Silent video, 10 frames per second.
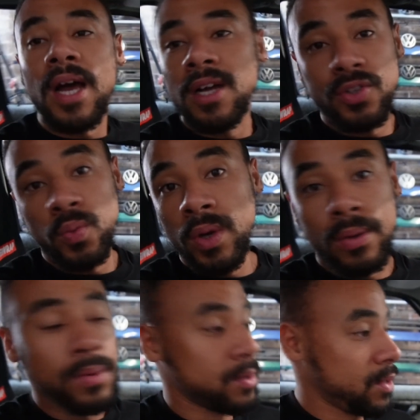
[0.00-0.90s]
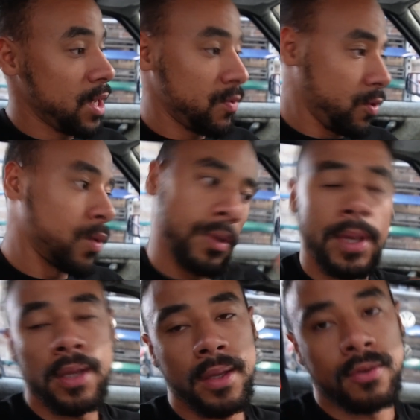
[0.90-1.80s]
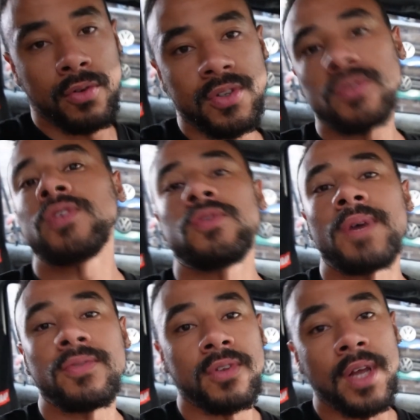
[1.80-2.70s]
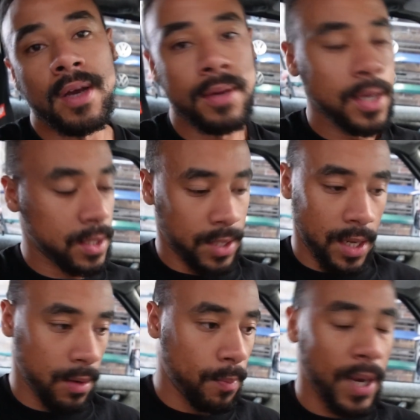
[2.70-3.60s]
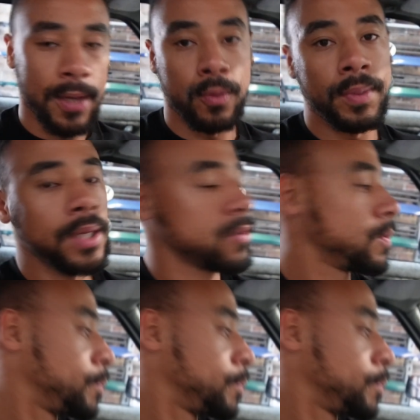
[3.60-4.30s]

that as you will. If you want to make your criticism after that, then by all means,